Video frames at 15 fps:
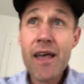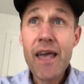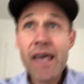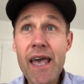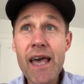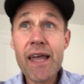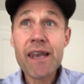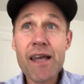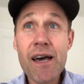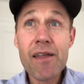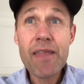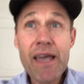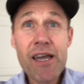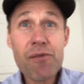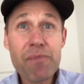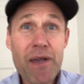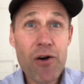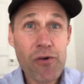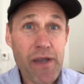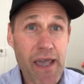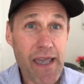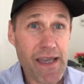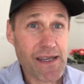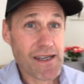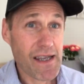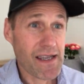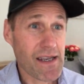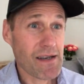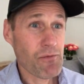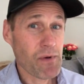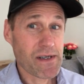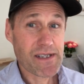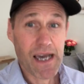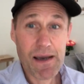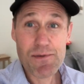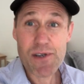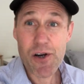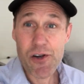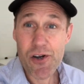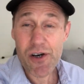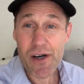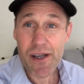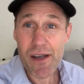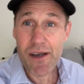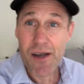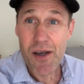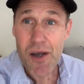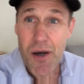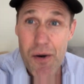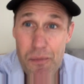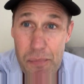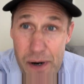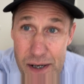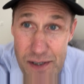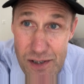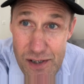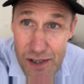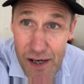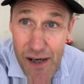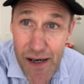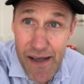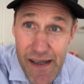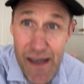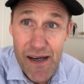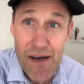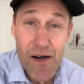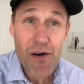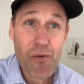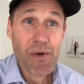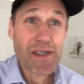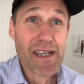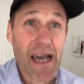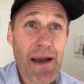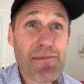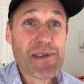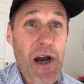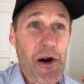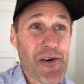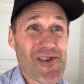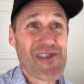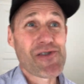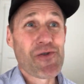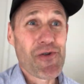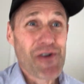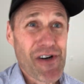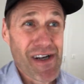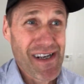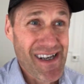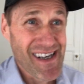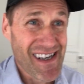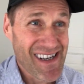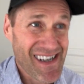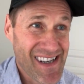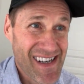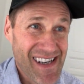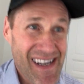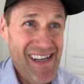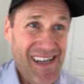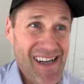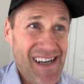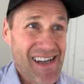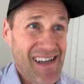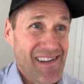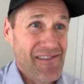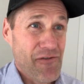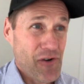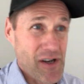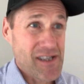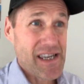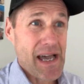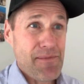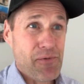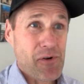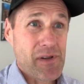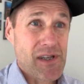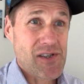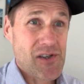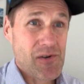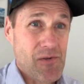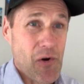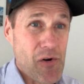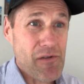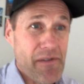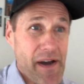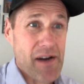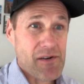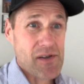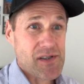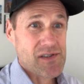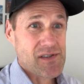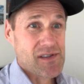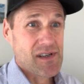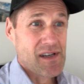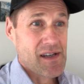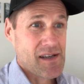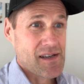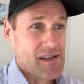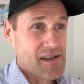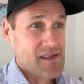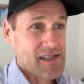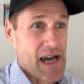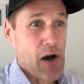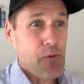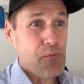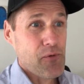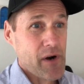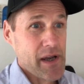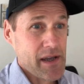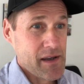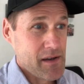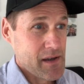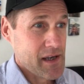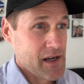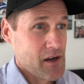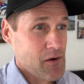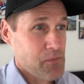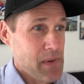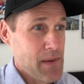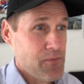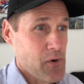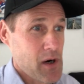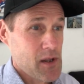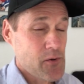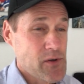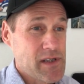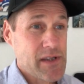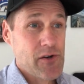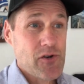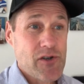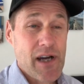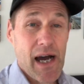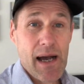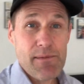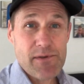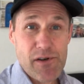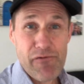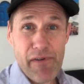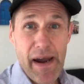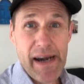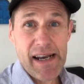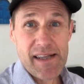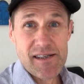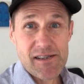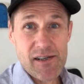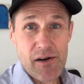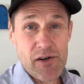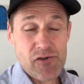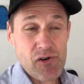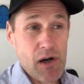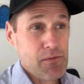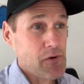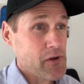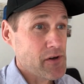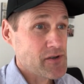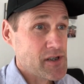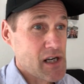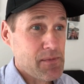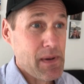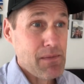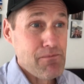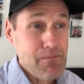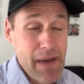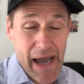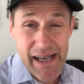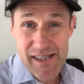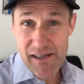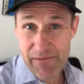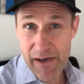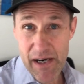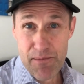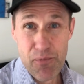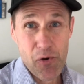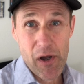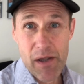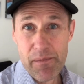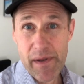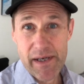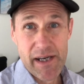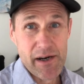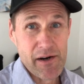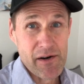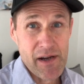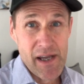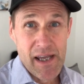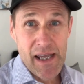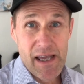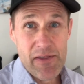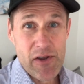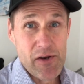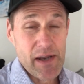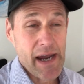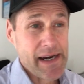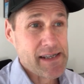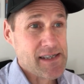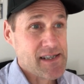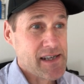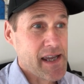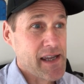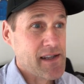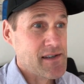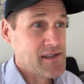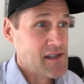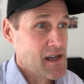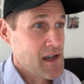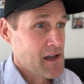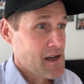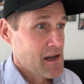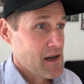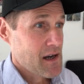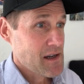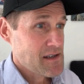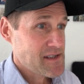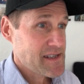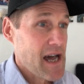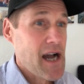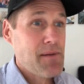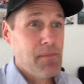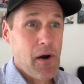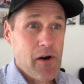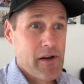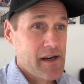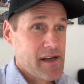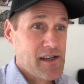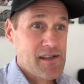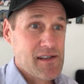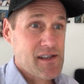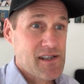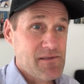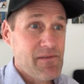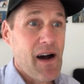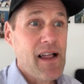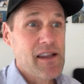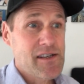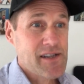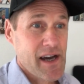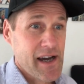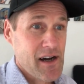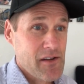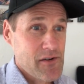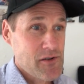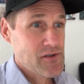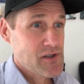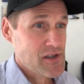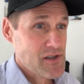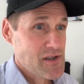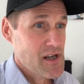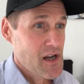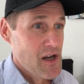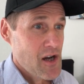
And that can be okay in when times are good, but when times aren't so good, for example, in this coronavirus, this outbreak, people are losing their jobs, their finances are in trouble. There's going to be massive unemployment here in the United States. Stock market is volatile. There's just